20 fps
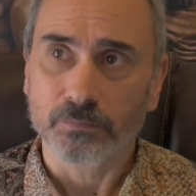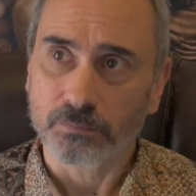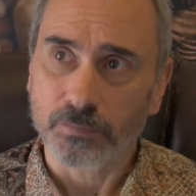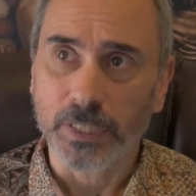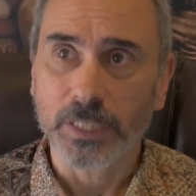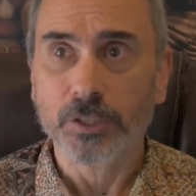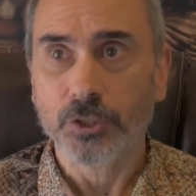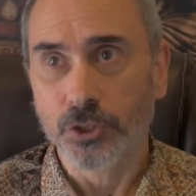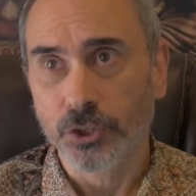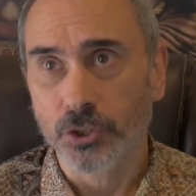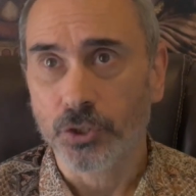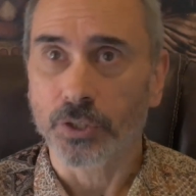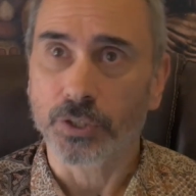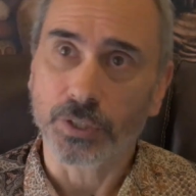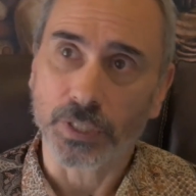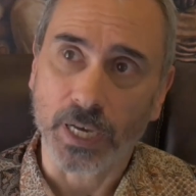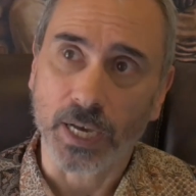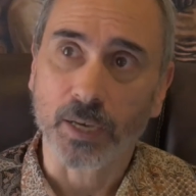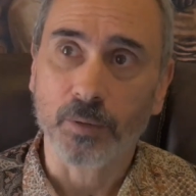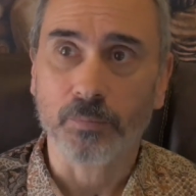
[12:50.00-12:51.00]
it should
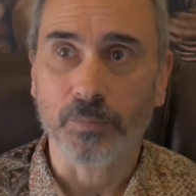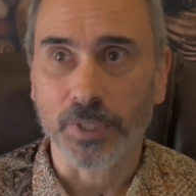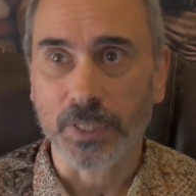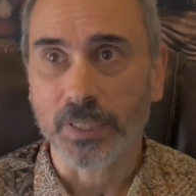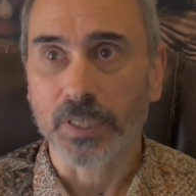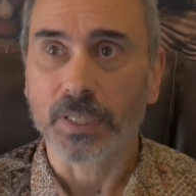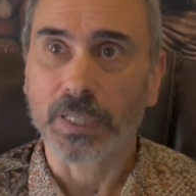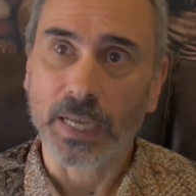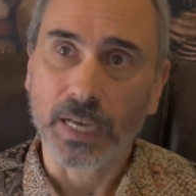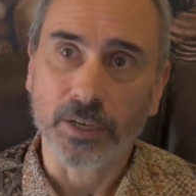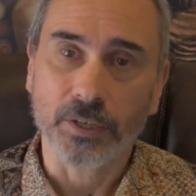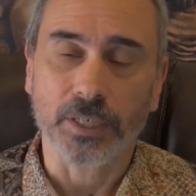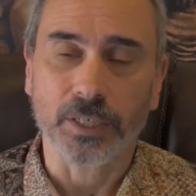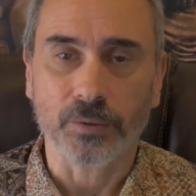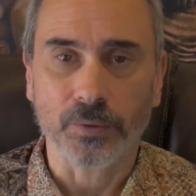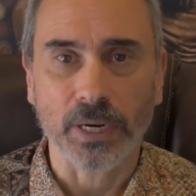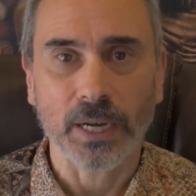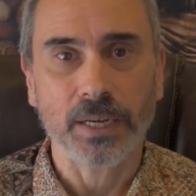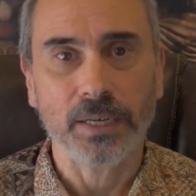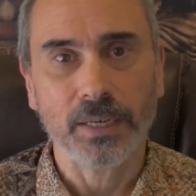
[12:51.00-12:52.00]
not be cloudy
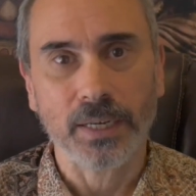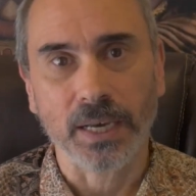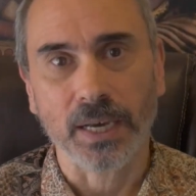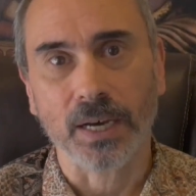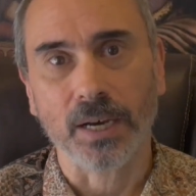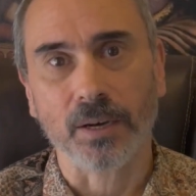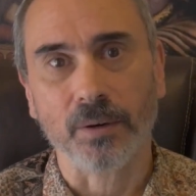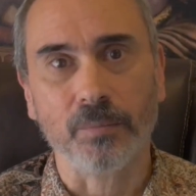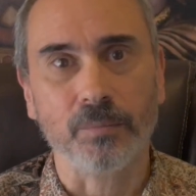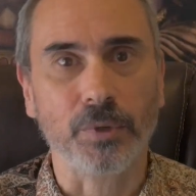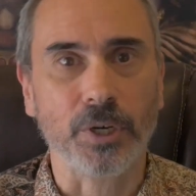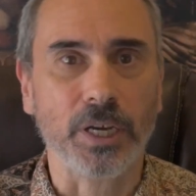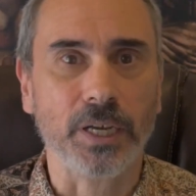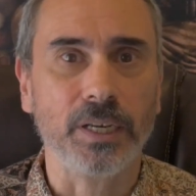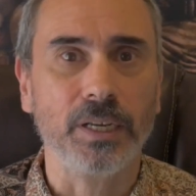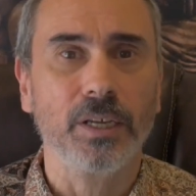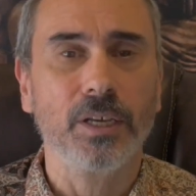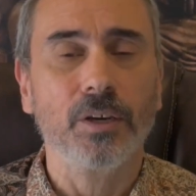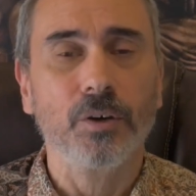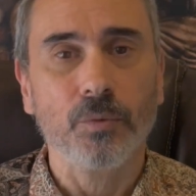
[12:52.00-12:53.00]
right now,
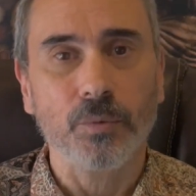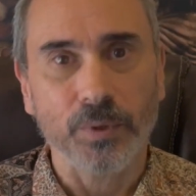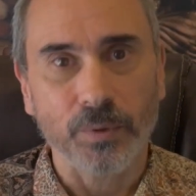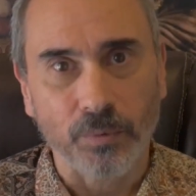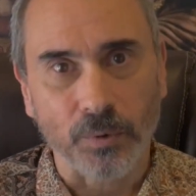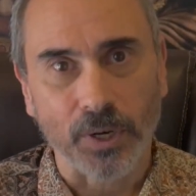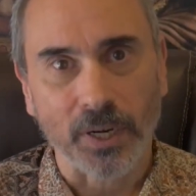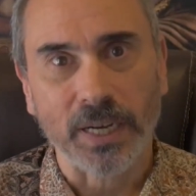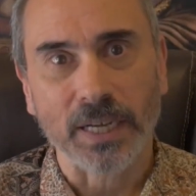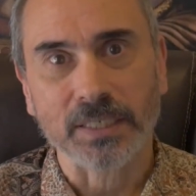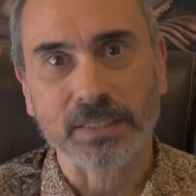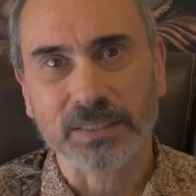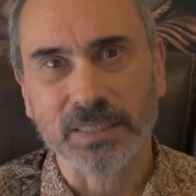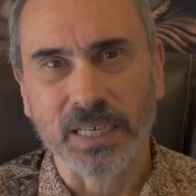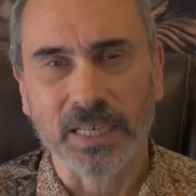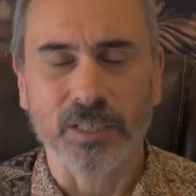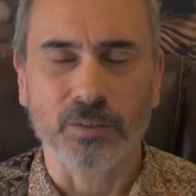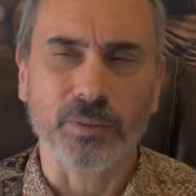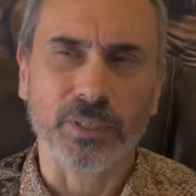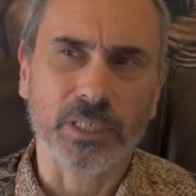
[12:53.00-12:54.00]
but we walk
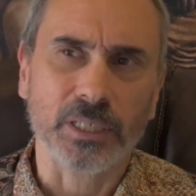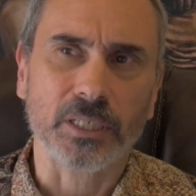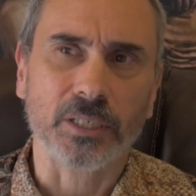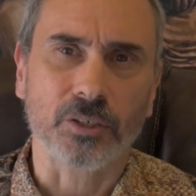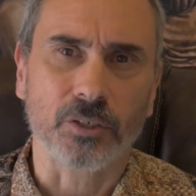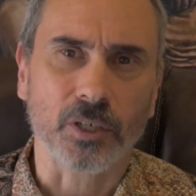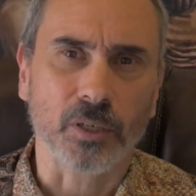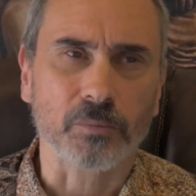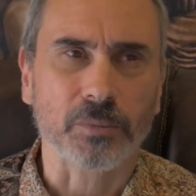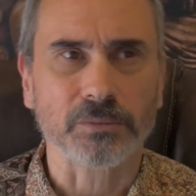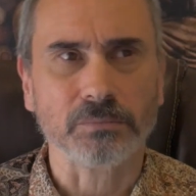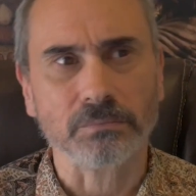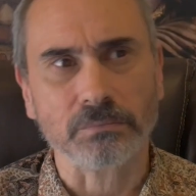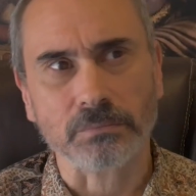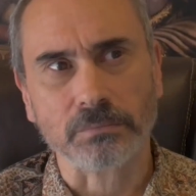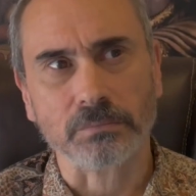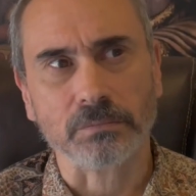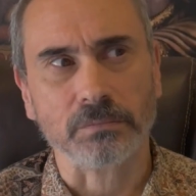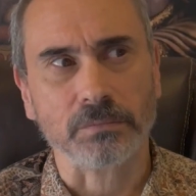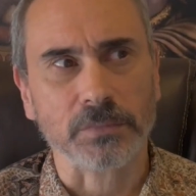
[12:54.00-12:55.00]
outside and we kind of grumble,
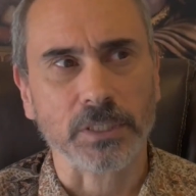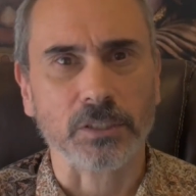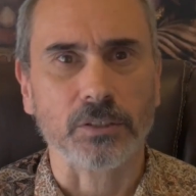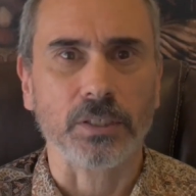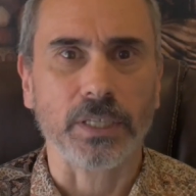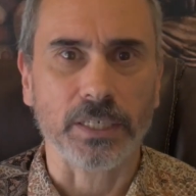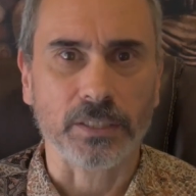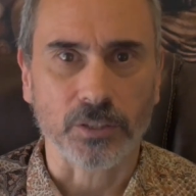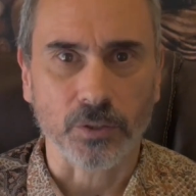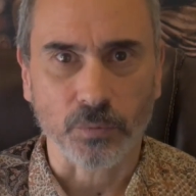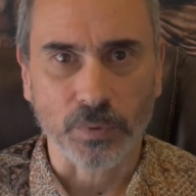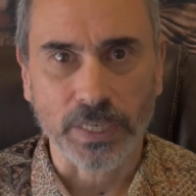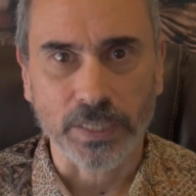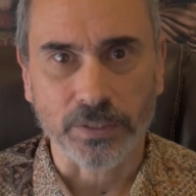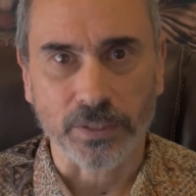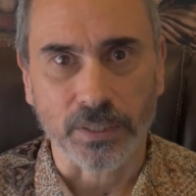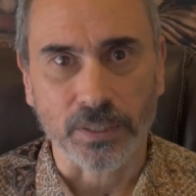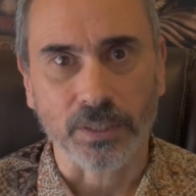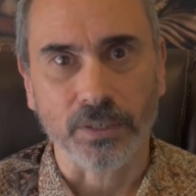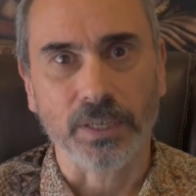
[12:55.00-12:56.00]
I don't like the
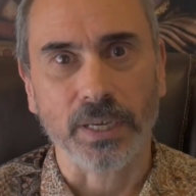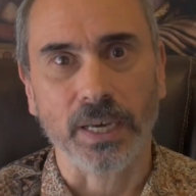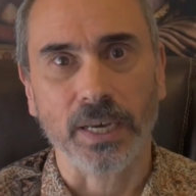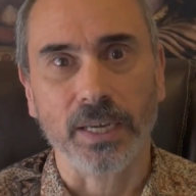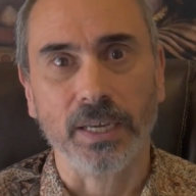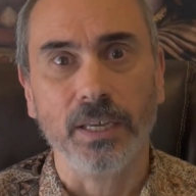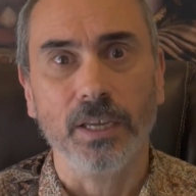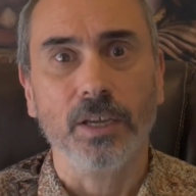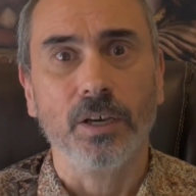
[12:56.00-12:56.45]
weather, okay?